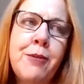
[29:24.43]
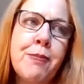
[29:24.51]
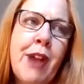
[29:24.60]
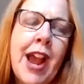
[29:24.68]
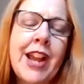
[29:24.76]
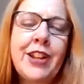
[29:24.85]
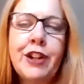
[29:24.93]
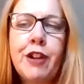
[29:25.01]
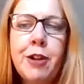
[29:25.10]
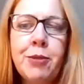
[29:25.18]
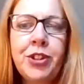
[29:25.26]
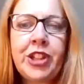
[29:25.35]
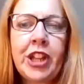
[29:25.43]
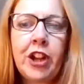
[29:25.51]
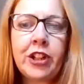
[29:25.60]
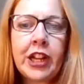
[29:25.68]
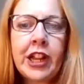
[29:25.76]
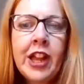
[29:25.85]
The bride and groom will sit
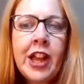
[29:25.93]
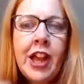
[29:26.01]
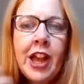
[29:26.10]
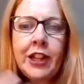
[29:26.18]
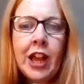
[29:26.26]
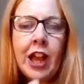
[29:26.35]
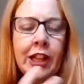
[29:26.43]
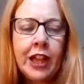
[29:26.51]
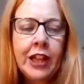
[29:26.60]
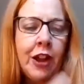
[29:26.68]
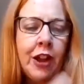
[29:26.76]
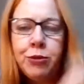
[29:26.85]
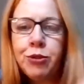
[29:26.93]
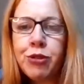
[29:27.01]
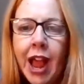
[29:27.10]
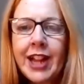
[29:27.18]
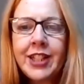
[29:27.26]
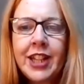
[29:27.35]
on an old
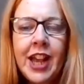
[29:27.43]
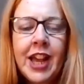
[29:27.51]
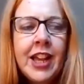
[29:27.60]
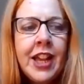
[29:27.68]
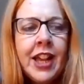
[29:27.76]
tractor.